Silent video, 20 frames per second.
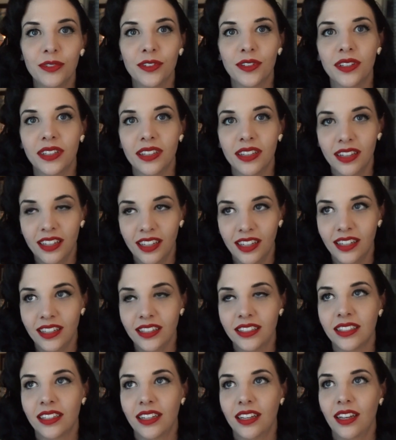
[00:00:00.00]
for the
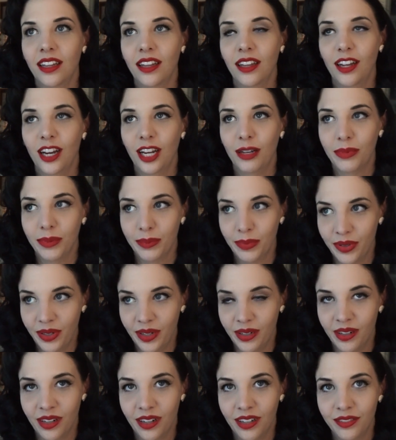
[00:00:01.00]
things that I've been
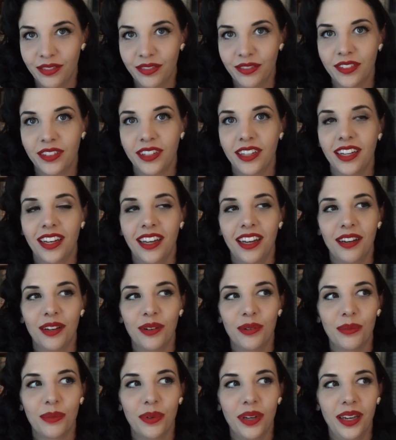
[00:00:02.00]
putting off,
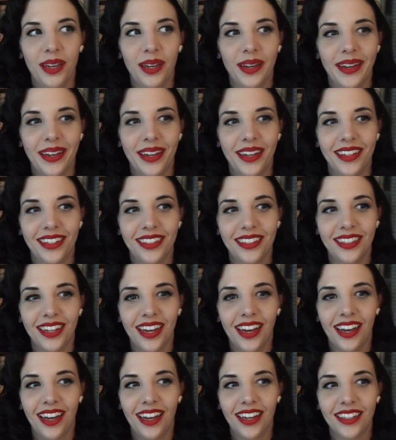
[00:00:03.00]
and
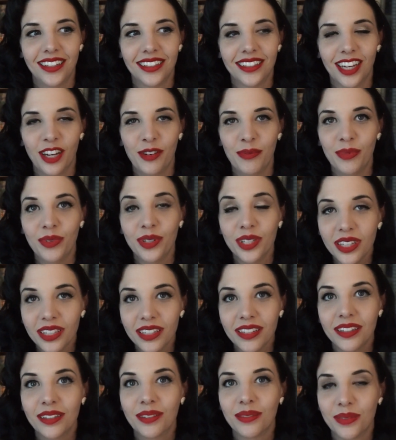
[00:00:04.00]
I'm
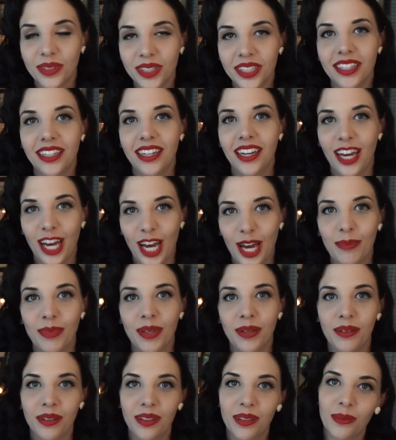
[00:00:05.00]
really, really
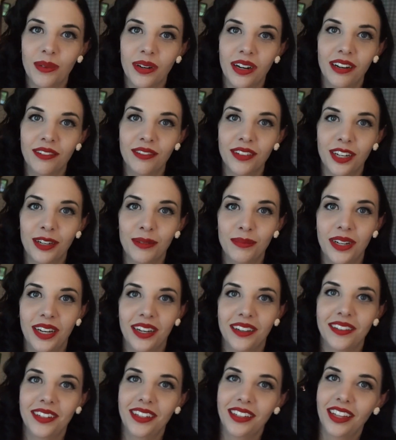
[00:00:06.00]
happy with where I've come
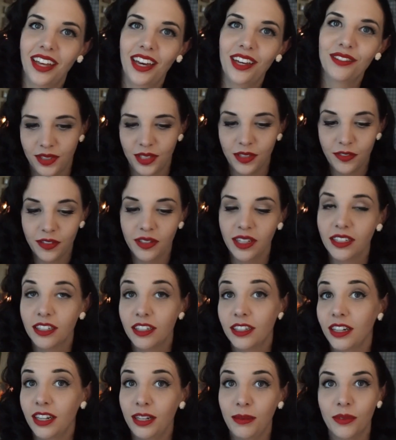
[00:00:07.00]
now in life. So if you'd like to
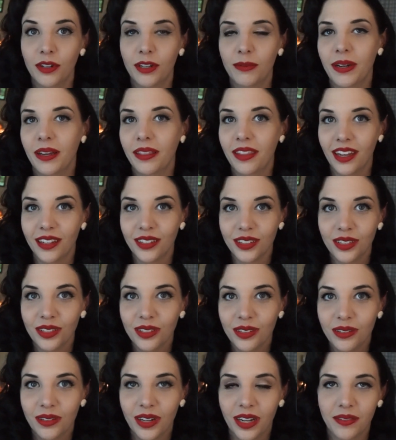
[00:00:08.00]
hear any more about that
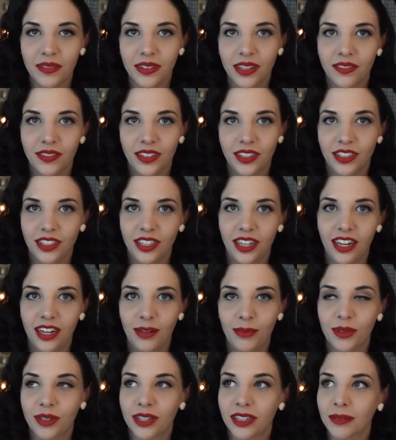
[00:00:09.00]
too, I would love to share
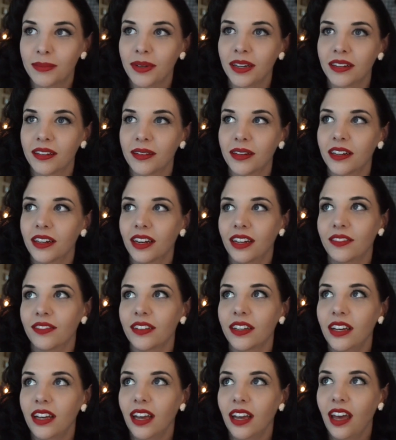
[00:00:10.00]
more about our kind of
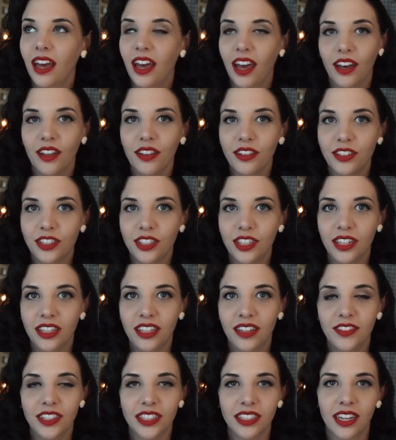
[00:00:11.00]
health journey.
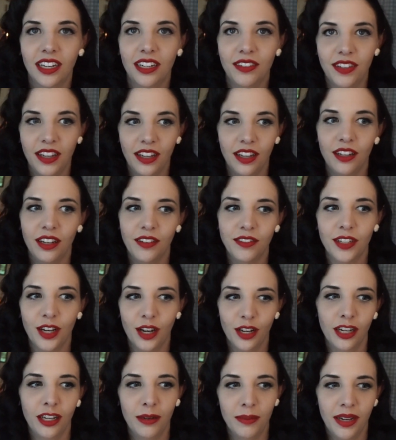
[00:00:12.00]
I've just kind of held off
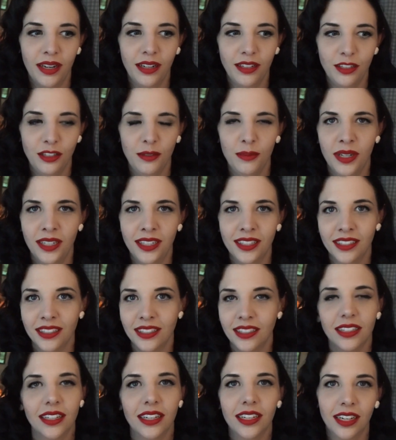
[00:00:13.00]
talking about it too much
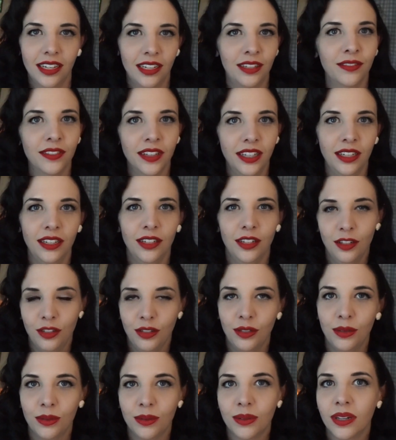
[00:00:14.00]
until I kind of like
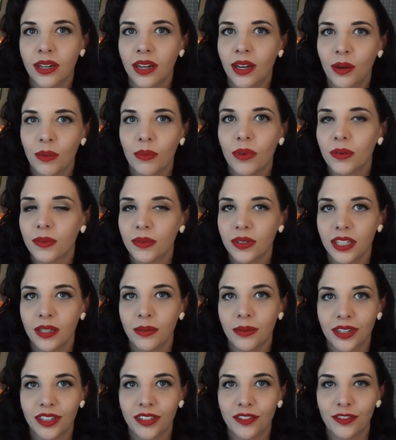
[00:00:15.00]
knew what really
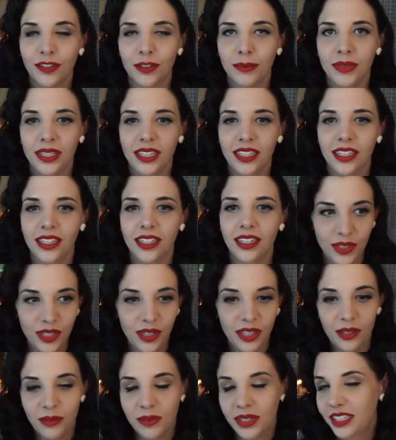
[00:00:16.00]
worked for me. So
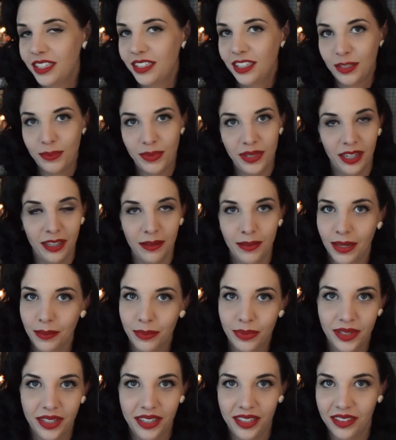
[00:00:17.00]
I don't want it to just be all about
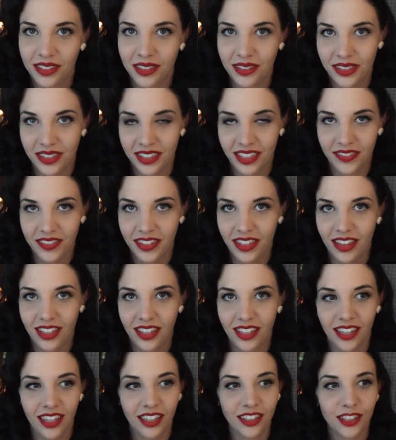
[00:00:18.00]
pretty clothes and
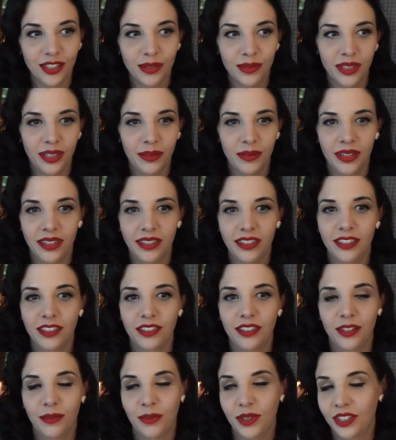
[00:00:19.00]
everything. I just really want
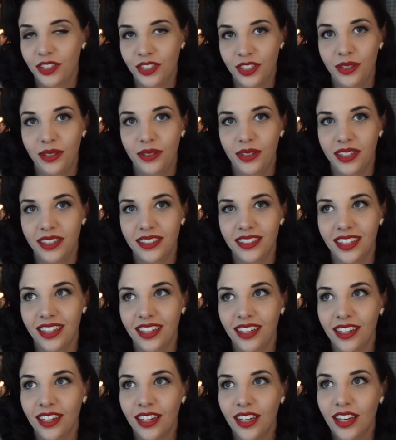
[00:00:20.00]
to show you guys
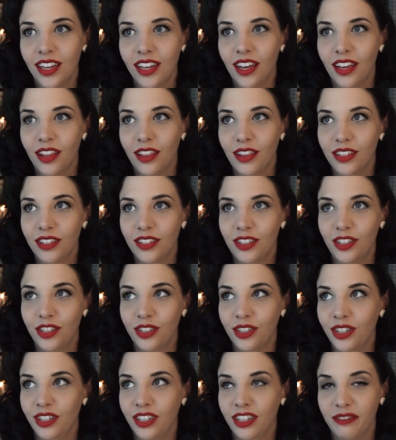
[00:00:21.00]
like this
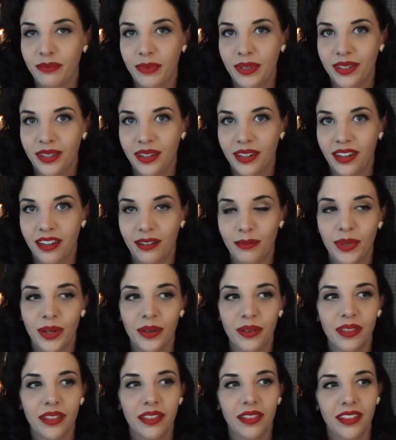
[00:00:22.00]
journey I've been on,
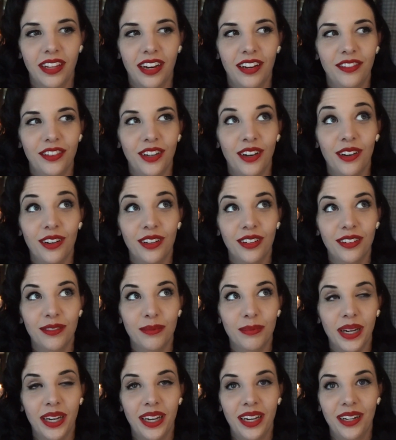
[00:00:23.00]
both that I've called
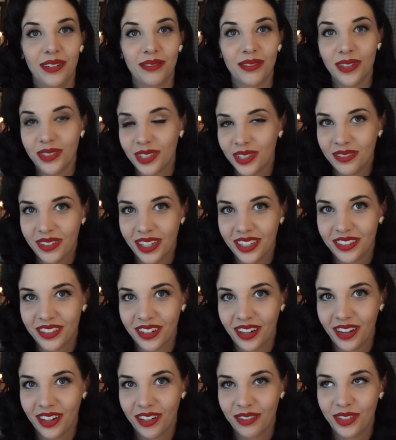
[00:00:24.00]
my road to
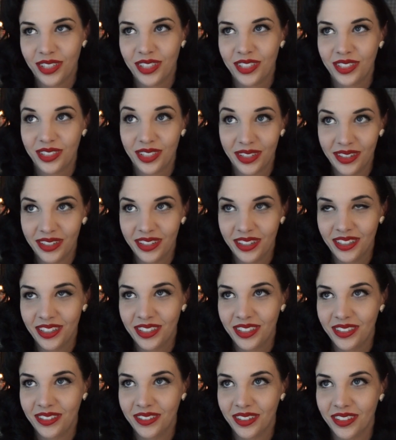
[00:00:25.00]
retro, which turned
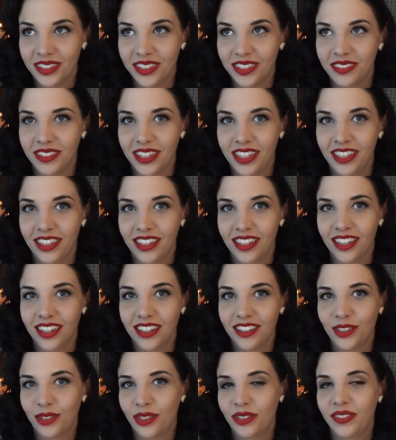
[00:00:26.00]
into also like
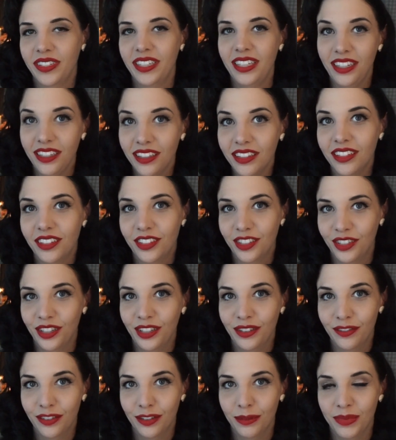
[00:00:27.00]
sort of a healing
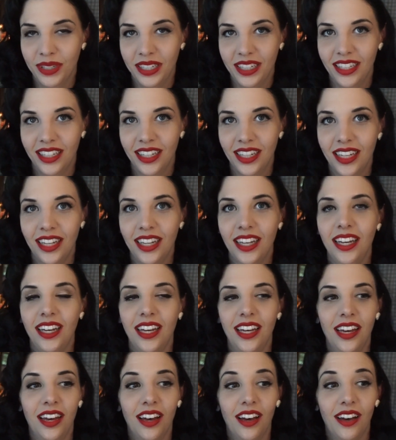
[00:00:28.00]
journey for me
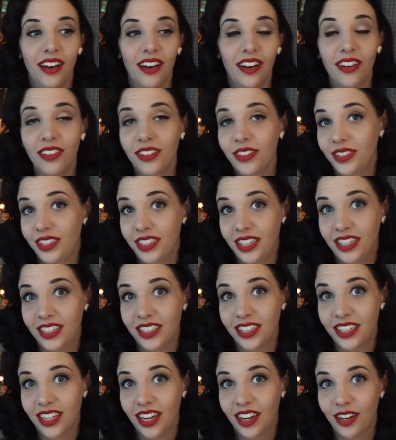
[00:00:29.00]
all those
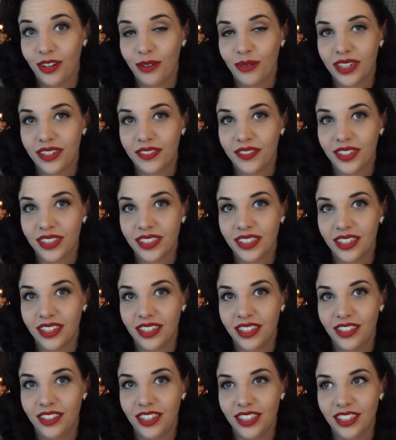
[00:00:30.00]
years ago when I first
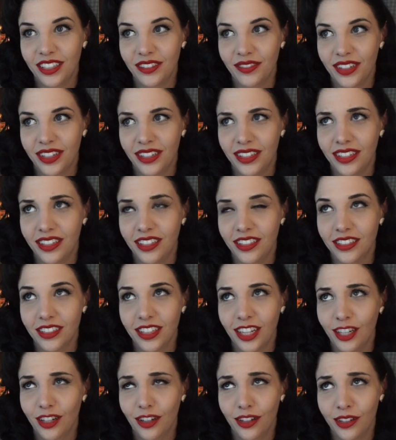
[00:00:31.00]
started dressing vintage.
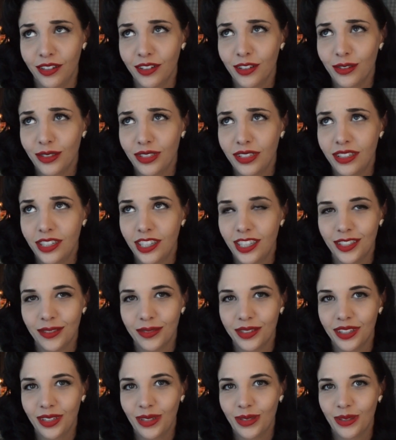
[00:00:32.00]
Like all those years,
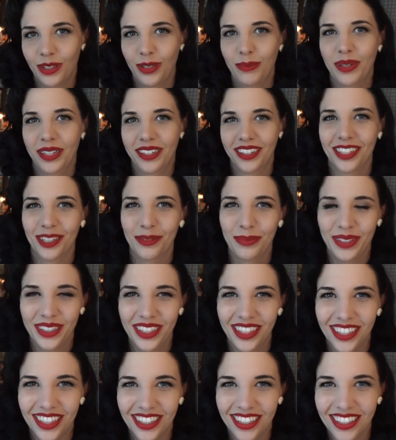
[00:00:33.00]
really, it's only been a couple of
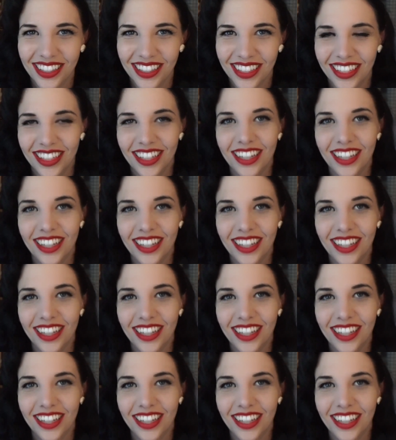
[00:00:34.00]
years,